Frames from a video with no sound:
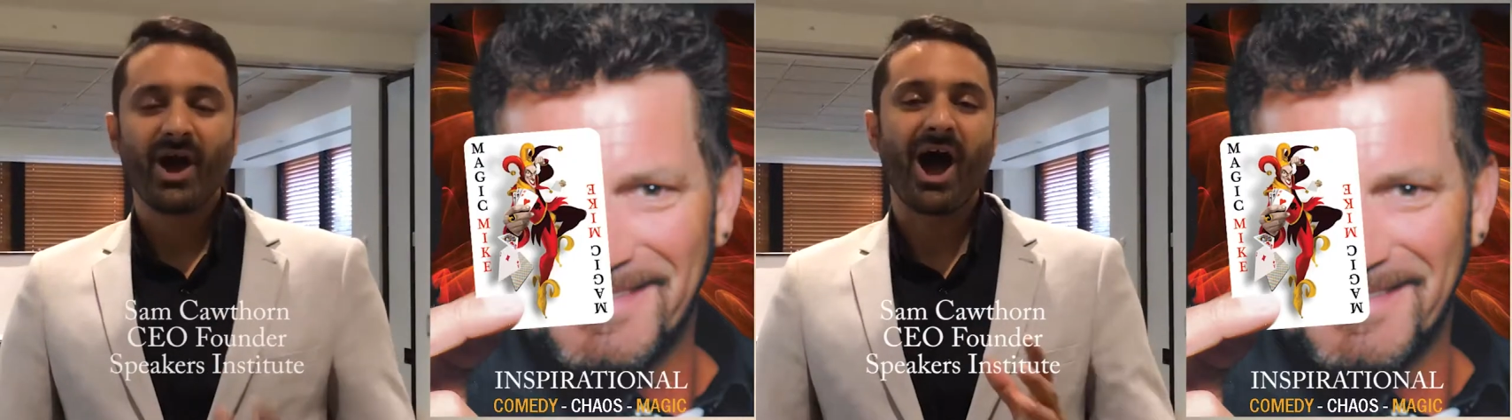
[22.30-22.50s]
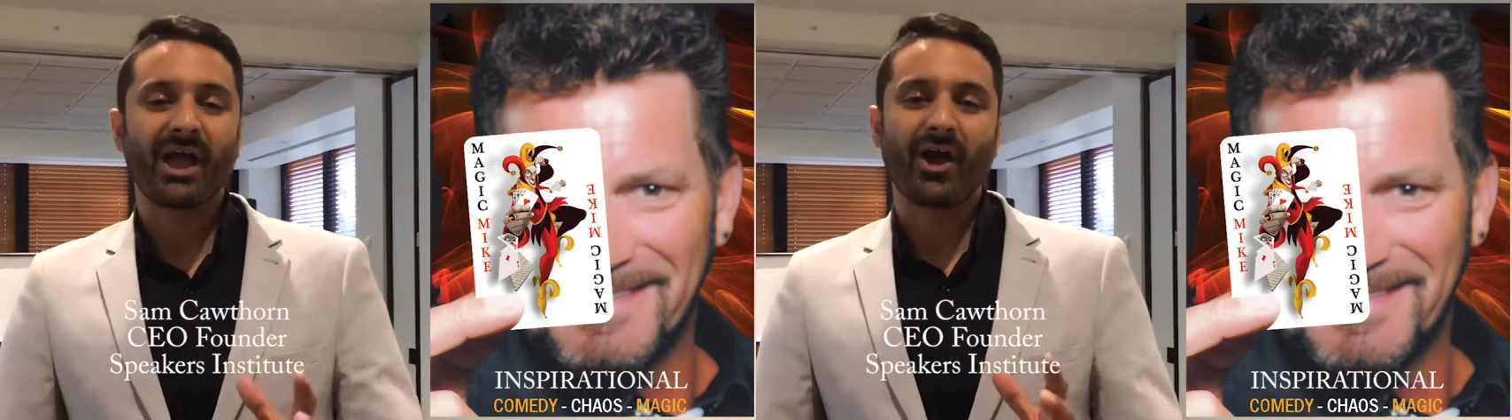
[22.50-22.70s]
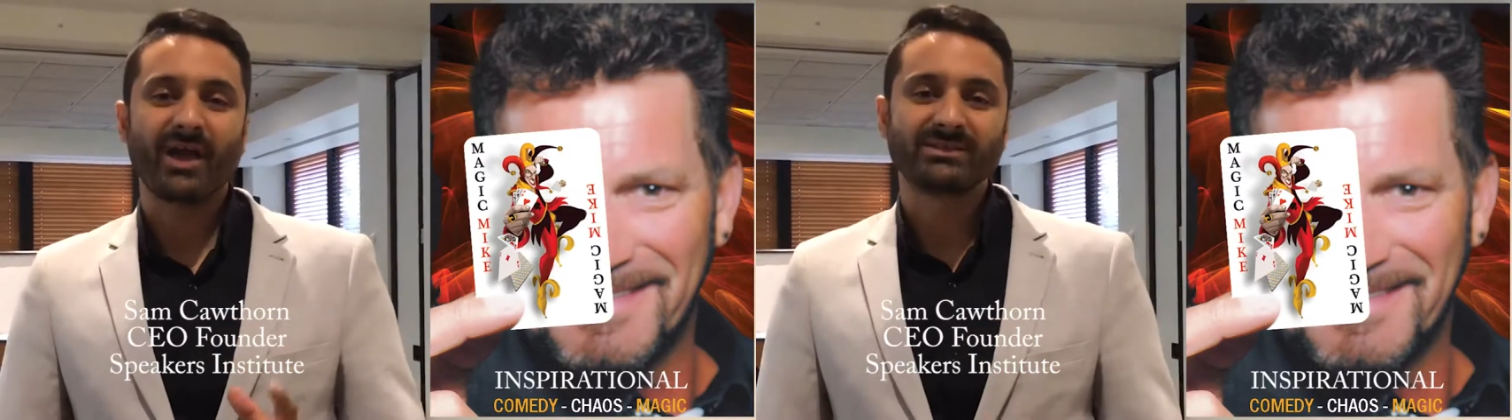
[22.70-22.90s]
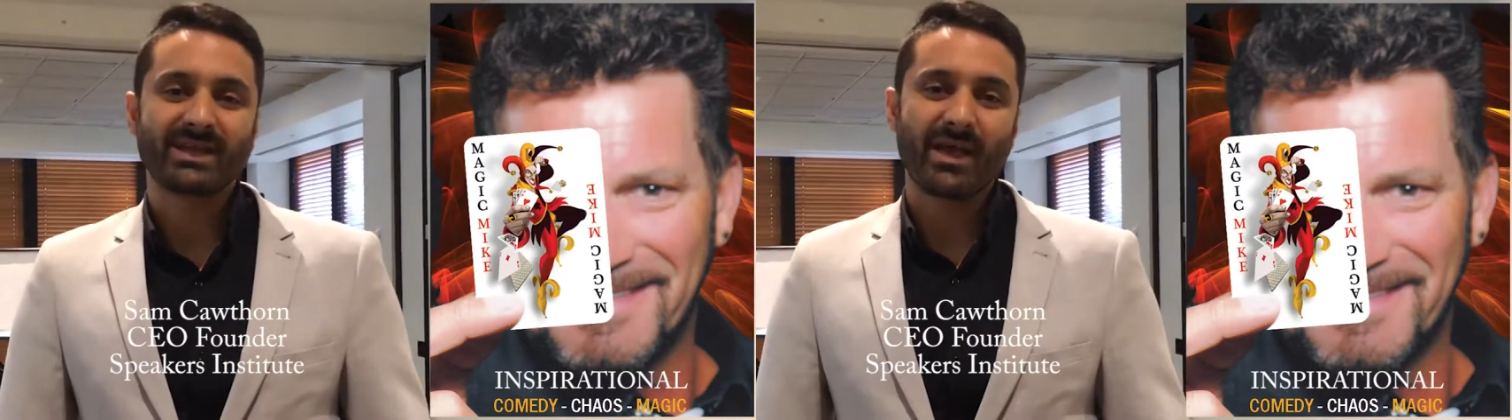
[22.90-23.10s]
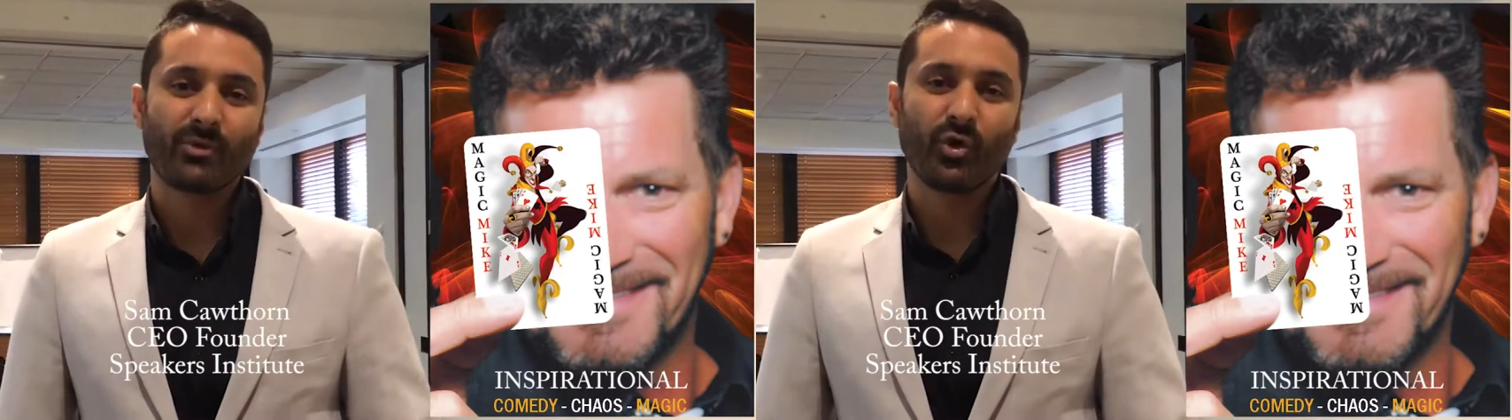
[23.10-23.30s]
Hi, guys,
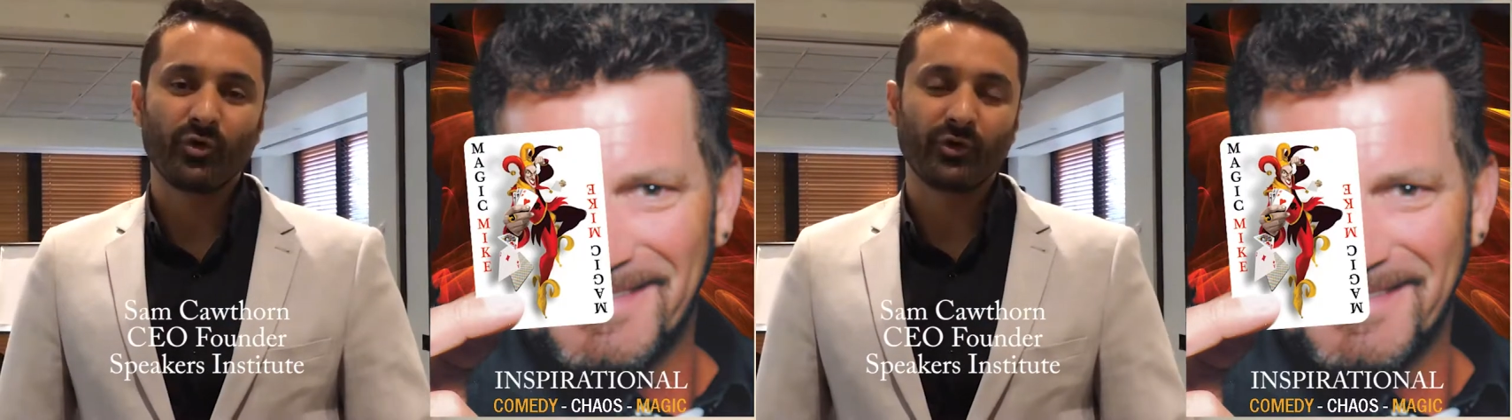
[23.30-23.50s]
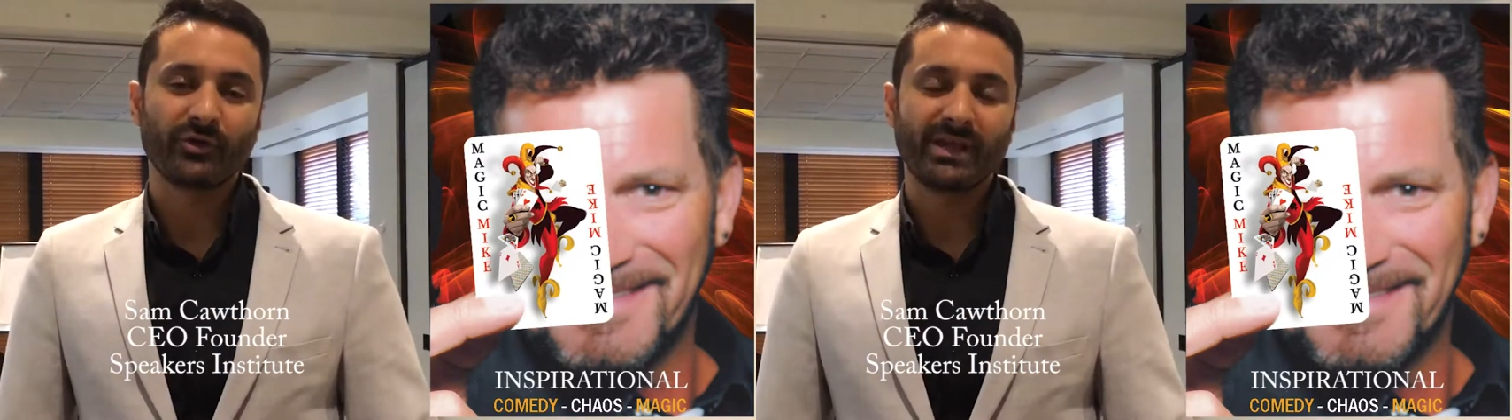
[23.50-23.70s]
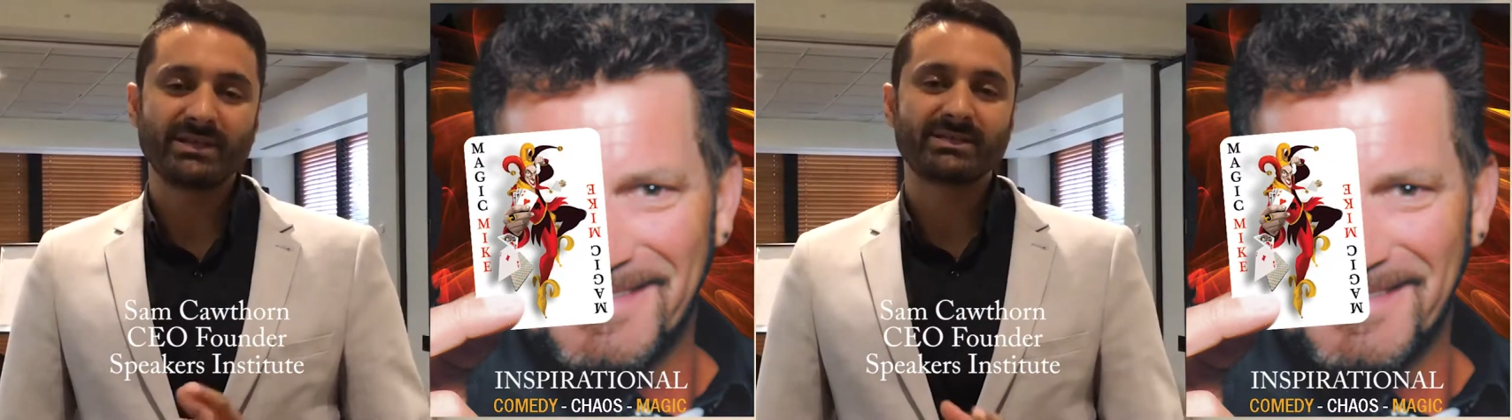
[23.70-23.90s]
Sam Cawthon here,